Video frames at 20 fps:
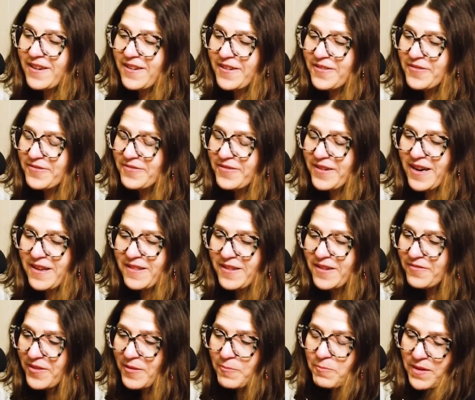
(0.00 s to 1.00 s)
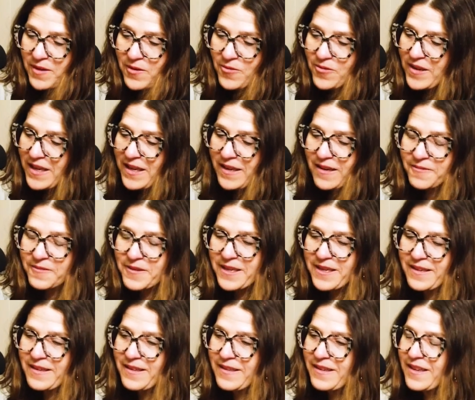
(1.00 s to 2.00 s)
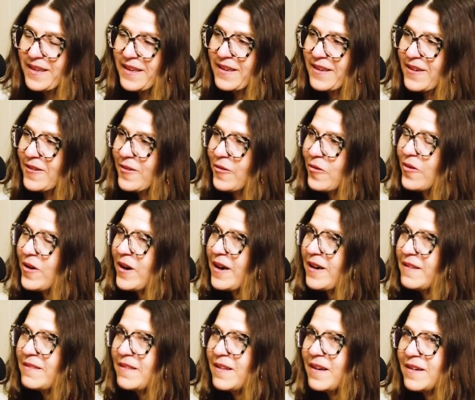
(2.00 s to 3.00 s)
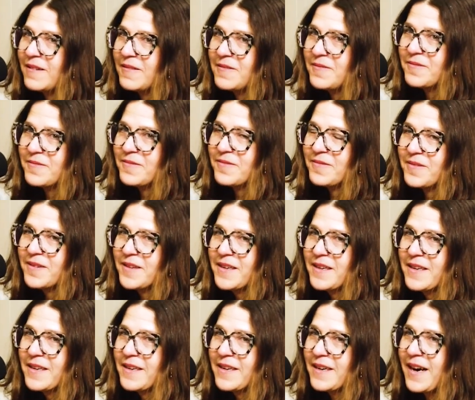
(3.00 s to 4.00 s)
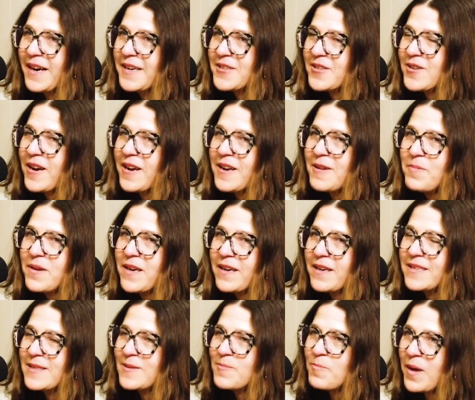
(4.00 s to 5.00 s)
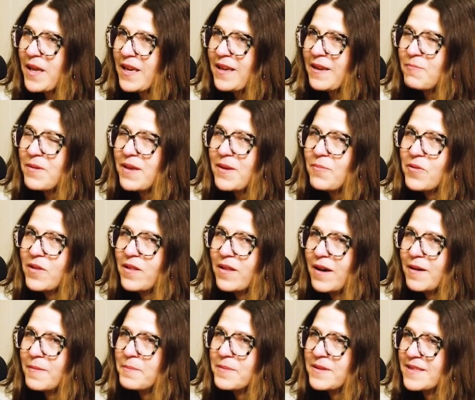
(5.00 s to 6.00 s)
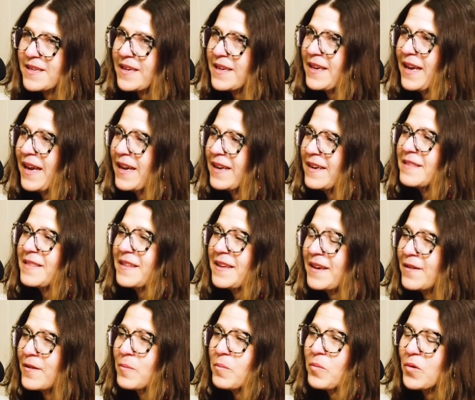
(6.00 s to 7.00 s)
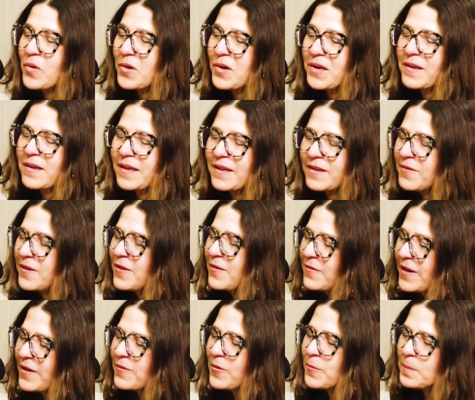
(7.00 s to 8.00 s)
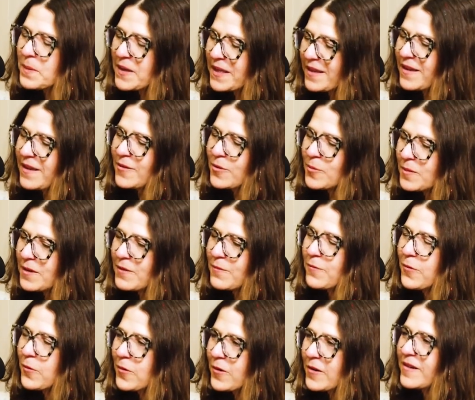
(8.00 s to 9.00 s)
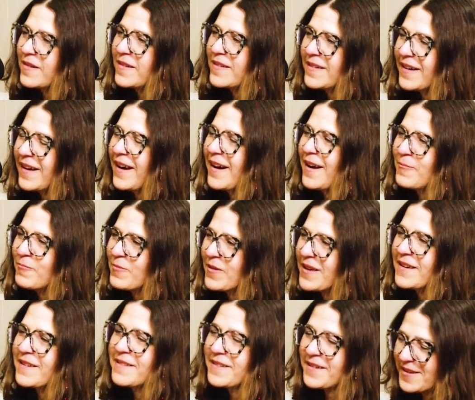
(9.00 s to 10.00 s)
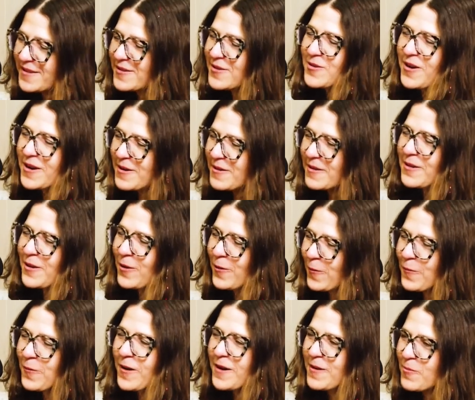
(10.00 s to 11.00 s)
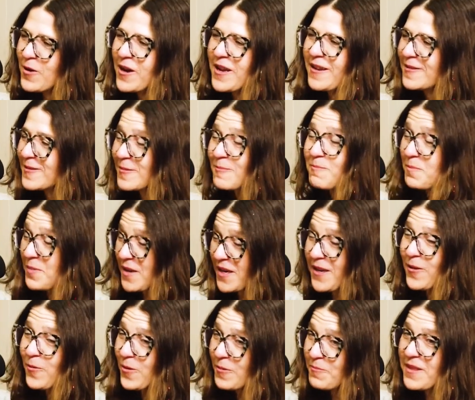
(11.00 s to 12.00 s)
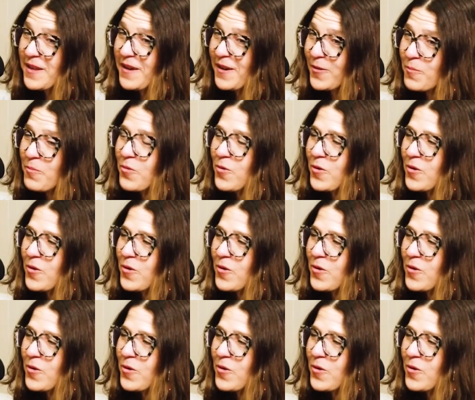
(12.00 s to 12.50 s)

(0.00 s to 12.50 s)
love the beauty of it. You know, I try to pick as many people up as I can at the airport. If you've never been here before, I'm like going to try to, and you're a friend of mine, I'll pick you up at the